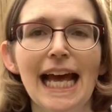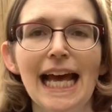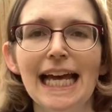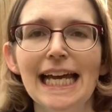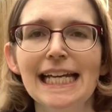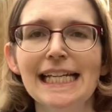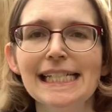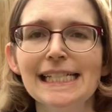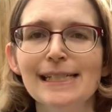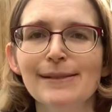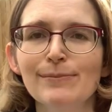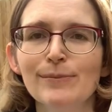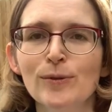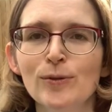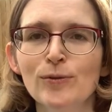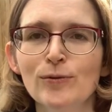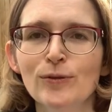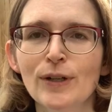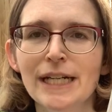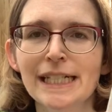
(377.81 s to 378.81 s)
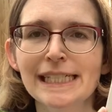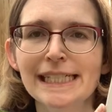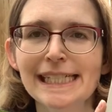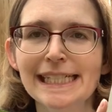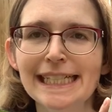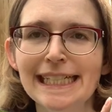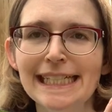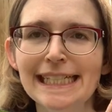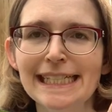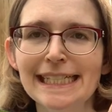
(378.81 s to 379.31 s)
is Moonrise
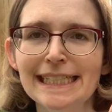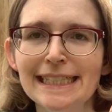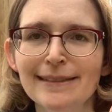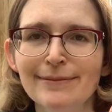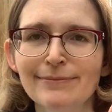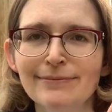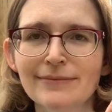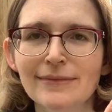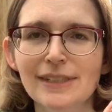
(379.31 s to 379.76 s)
Kingdom.